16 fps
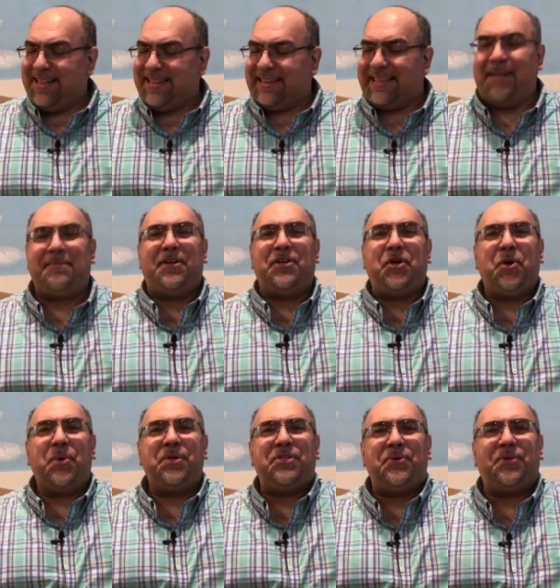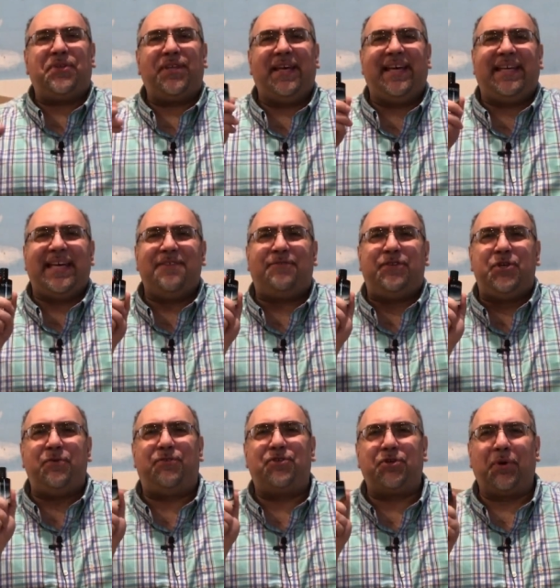let me know what you think if
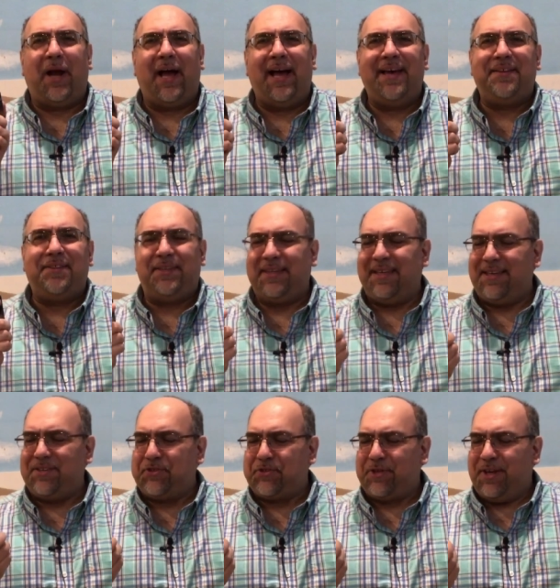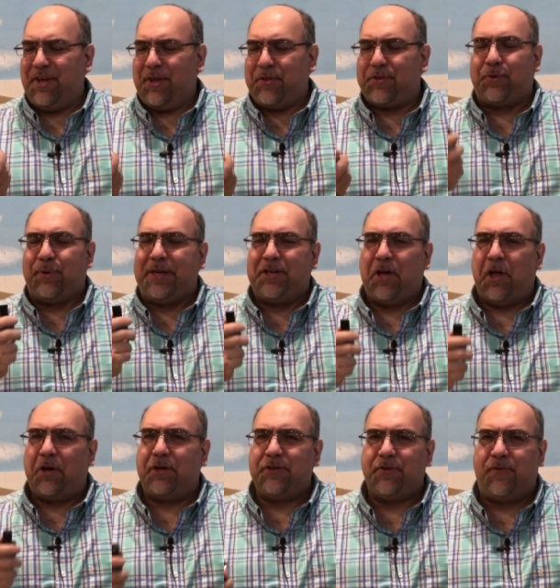you've tried these
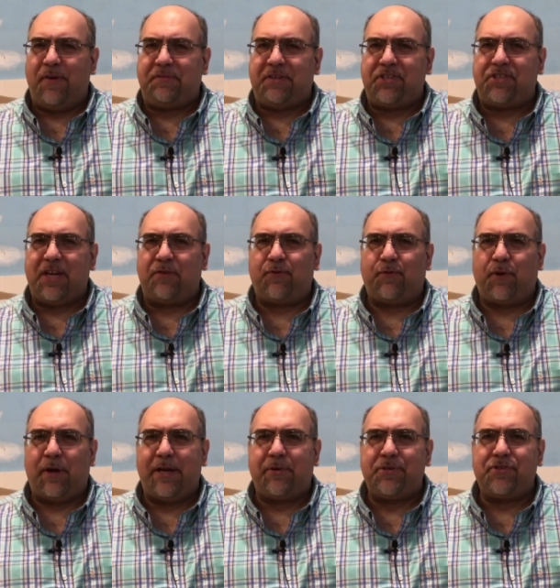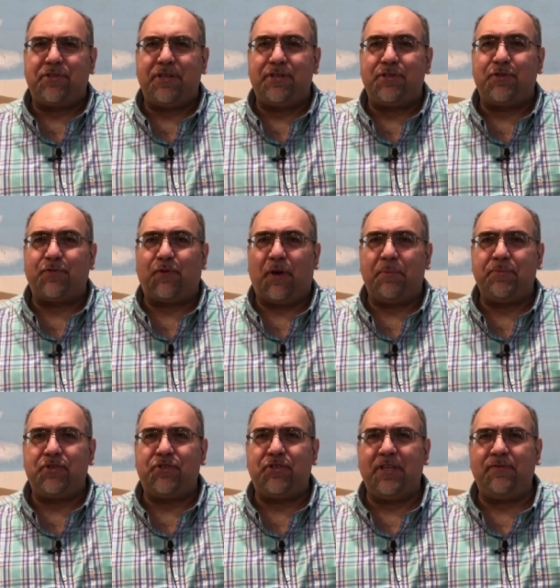$3.50 fragrances from
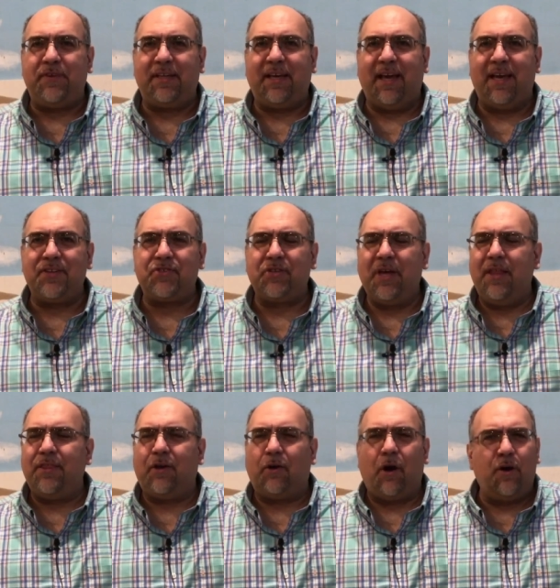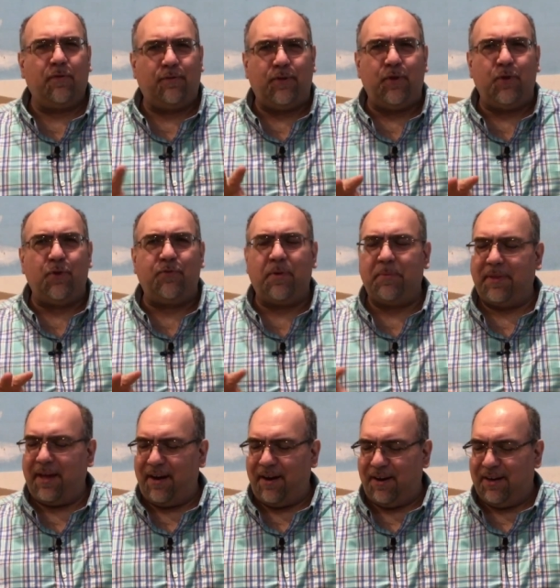CVS. There are a few of them
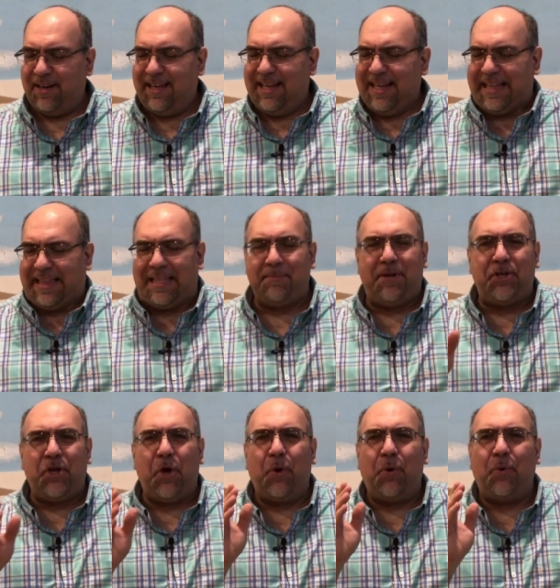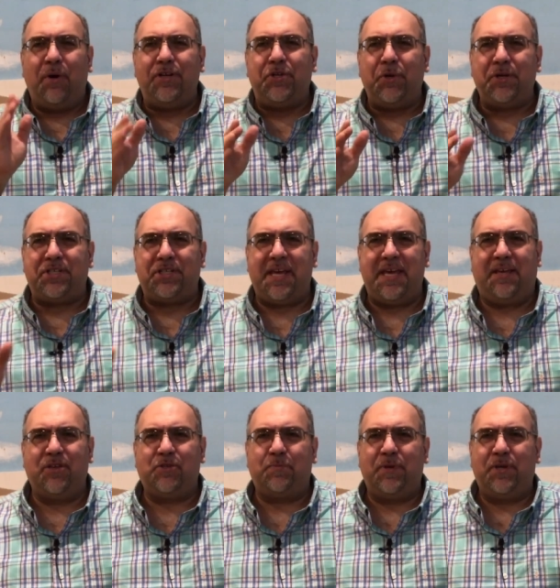there. Let me know what your take
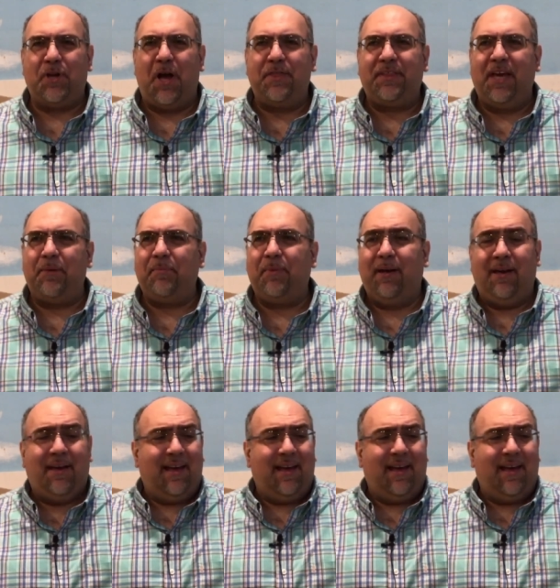has been on them.